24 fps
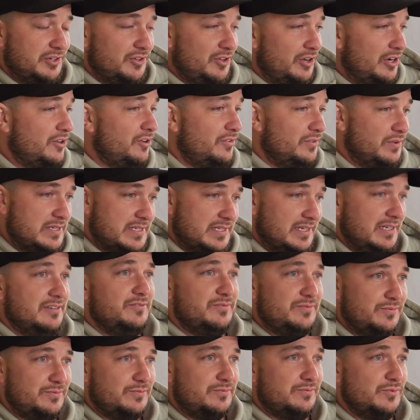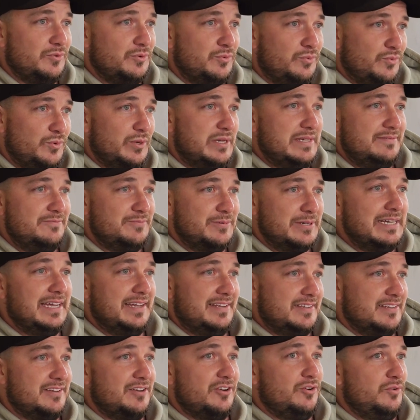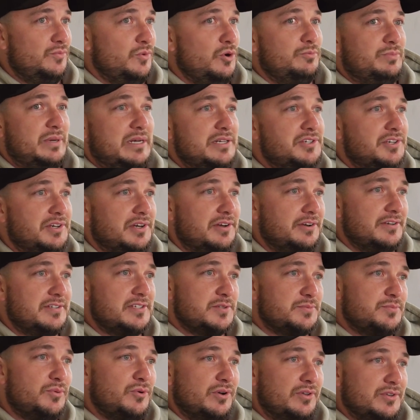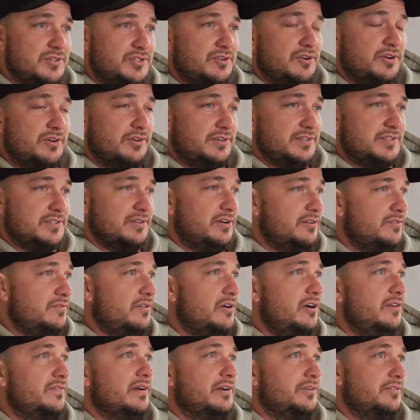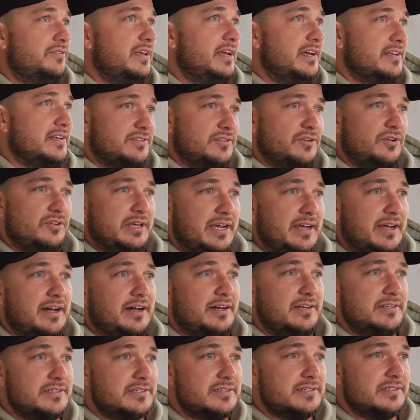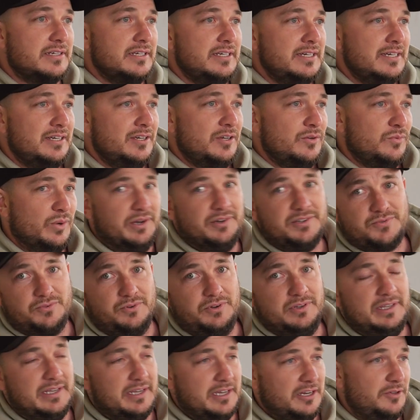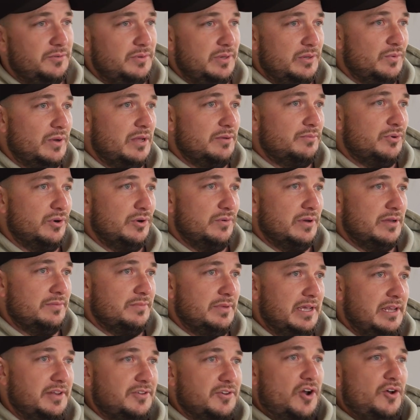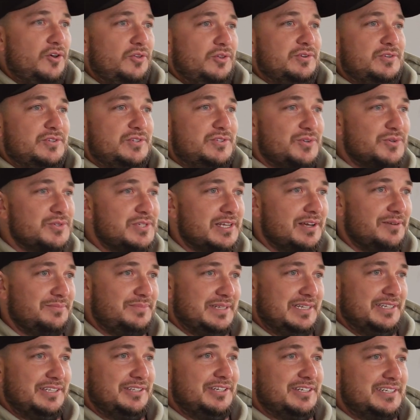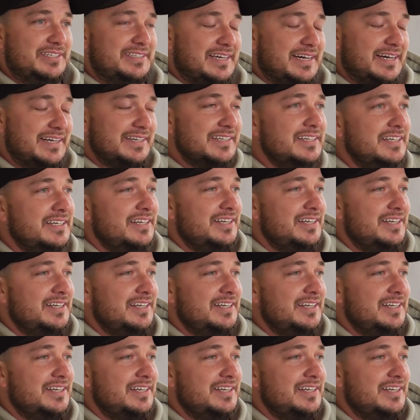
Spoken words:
Like, obviously, if we need to know what budget it is. It's pointless trying to design a $500,000 house when it's really going to be $1.1 million or something like that.